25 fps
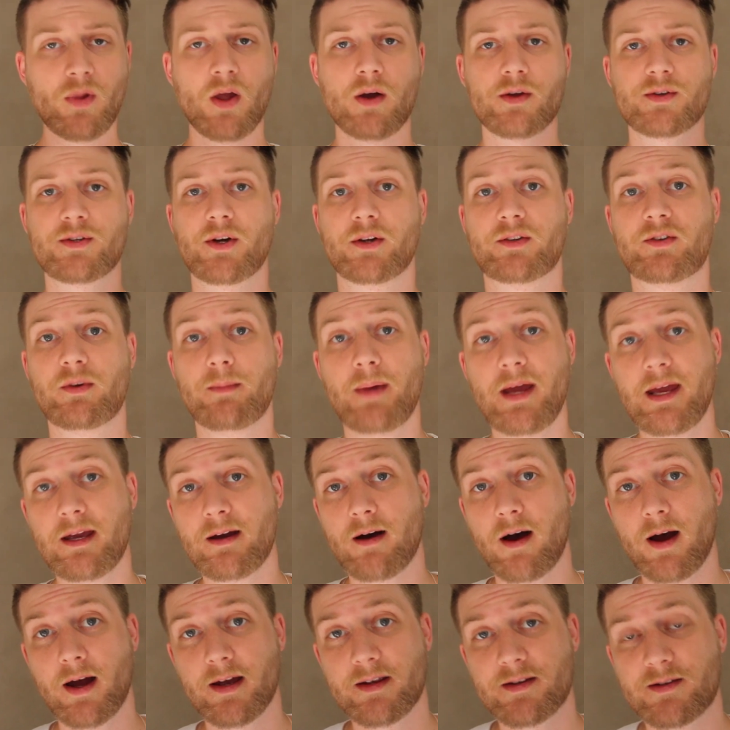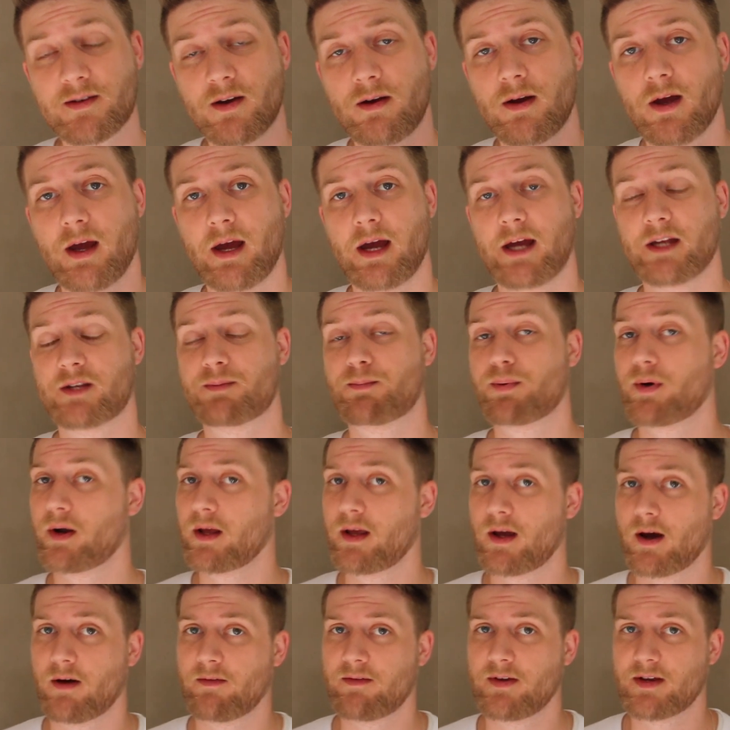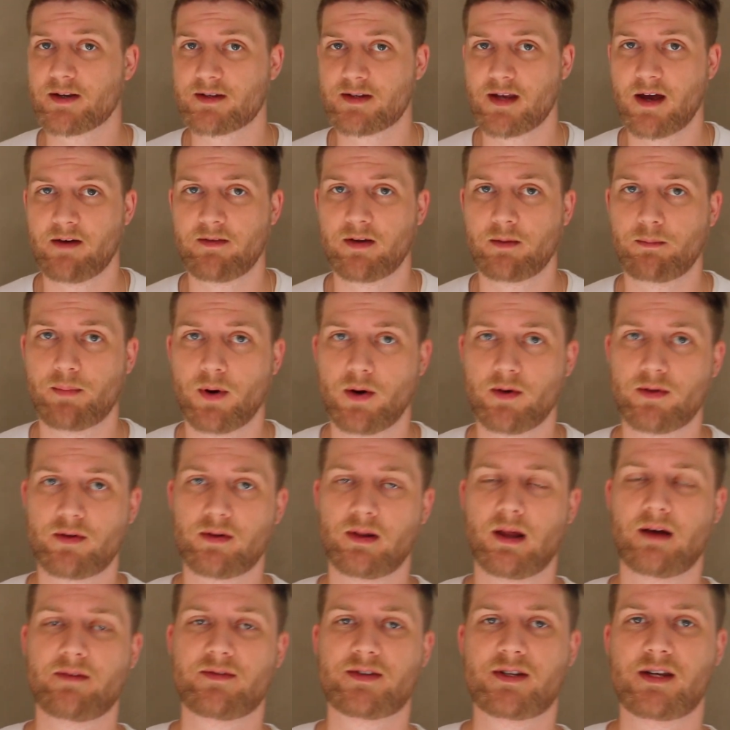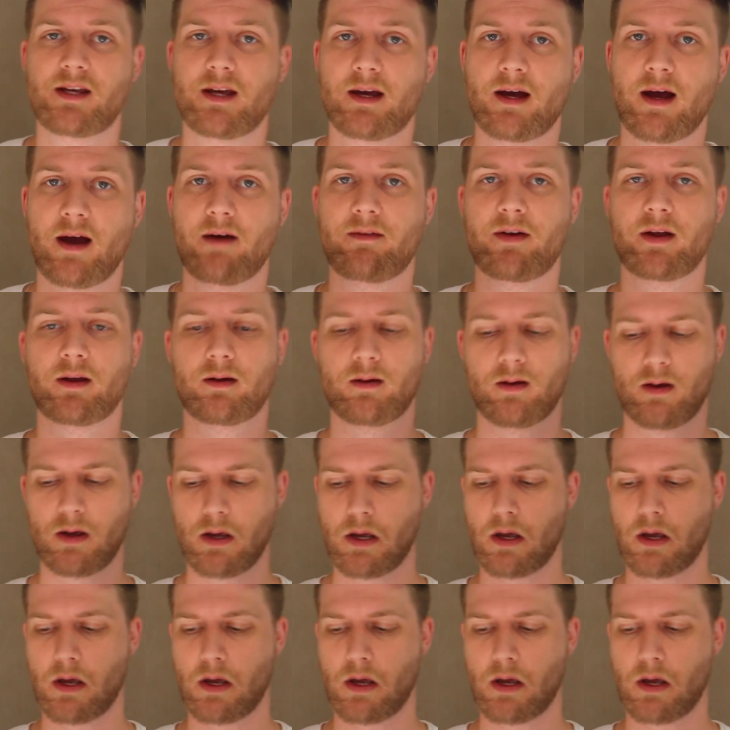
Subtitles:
So to me, guys, it's pretty obvious, having both gloves here, having